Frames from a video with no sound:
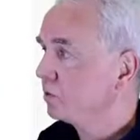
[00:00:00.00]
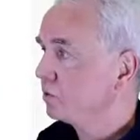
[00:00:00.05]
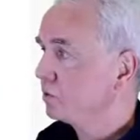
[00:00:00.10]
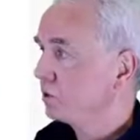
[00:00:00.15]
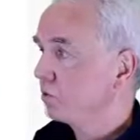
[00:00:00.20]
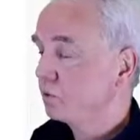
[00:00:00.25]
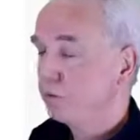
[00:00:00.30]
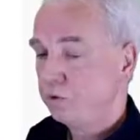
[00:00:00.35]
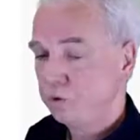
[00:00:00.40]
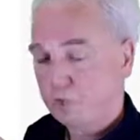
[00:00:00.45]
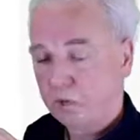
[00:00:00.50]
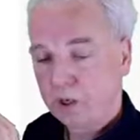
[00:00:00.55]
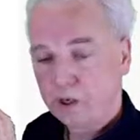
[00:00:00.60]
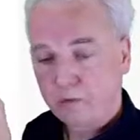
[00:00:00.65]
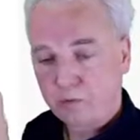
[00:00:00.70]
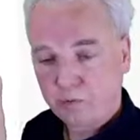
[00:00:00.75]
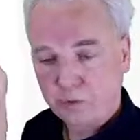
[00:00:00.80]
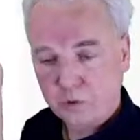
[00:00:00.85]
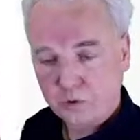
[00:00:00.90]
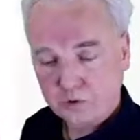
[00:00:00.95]
So you
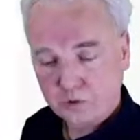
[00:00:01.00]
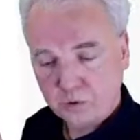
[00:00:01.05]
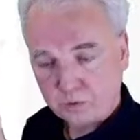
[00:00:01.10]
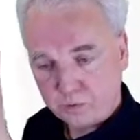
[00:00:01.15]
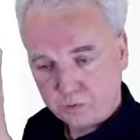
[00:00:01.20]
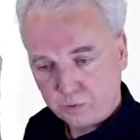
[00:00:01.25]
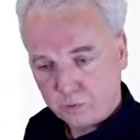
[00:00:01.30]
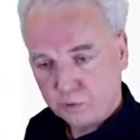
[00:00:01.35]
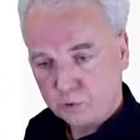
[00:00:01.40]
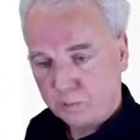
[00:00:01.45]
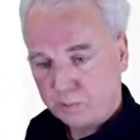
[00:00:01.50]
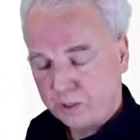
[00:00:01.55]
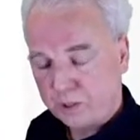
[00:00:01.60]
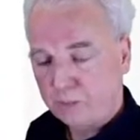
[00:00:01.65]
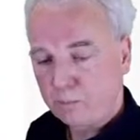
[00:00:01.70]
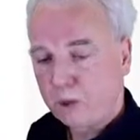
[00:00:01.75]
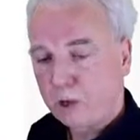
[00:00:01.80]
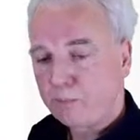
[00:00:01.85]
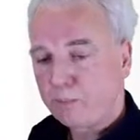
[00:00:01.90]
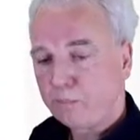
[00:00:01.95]
can first of all split
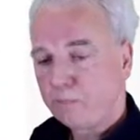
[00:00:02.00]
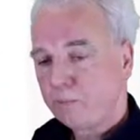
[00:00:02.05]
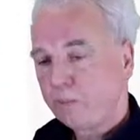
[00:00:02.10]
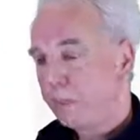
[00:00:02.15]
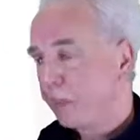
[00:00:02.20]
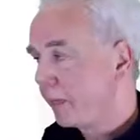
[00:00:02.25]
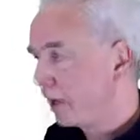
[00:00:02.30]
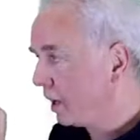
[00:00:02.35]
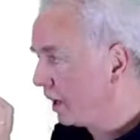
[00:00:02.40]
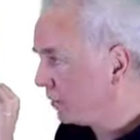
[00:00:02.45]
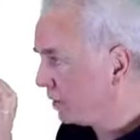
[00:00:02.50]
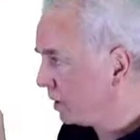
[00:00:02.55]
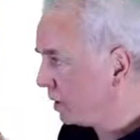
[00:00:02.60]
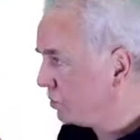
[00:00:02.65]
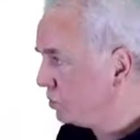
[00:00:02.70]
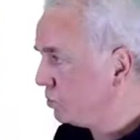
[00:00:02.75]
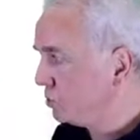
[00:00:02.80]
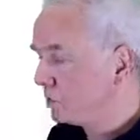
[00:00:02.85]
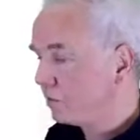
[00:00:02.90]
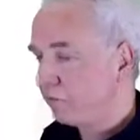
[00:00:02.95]
them up, and then
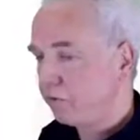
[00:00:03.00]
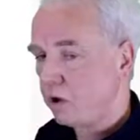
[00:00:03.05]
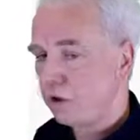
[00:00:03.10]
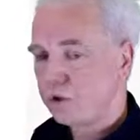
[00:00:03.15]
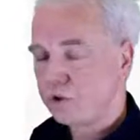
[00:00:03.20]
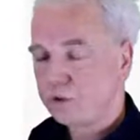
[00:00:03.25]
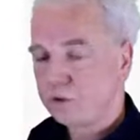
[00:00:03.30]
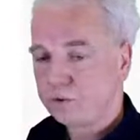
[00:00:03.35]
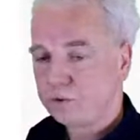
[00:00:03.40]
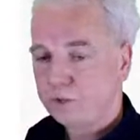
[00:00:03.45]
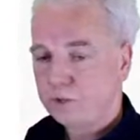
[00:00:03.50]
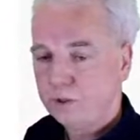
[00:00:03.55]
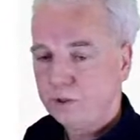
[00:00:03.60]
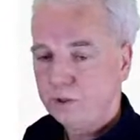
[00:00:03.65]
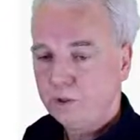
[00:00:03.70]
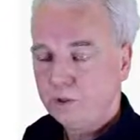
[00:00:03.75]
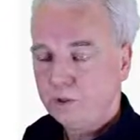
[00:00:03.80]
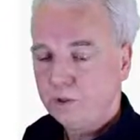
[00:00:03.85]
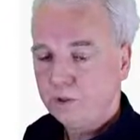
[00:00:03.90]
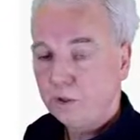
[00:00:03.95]
use a function
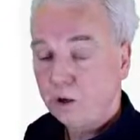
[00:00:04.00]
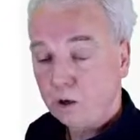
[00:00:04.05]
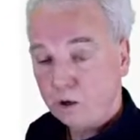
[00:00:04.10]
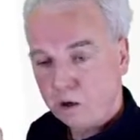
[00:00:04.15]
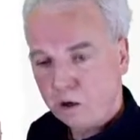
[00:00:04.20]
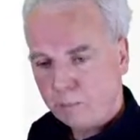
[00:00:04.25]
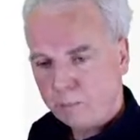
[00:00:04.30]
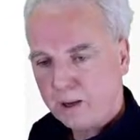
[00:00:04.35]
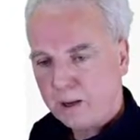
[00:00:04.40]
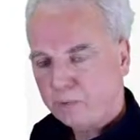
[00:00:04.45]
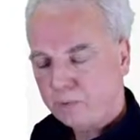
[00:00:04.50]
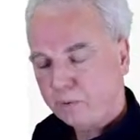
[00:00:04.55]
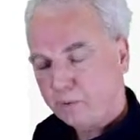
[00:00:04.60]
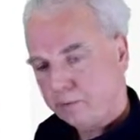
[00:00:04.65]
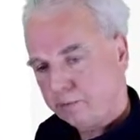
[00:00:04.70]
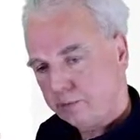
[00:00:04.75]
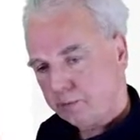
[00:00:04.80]
or a map,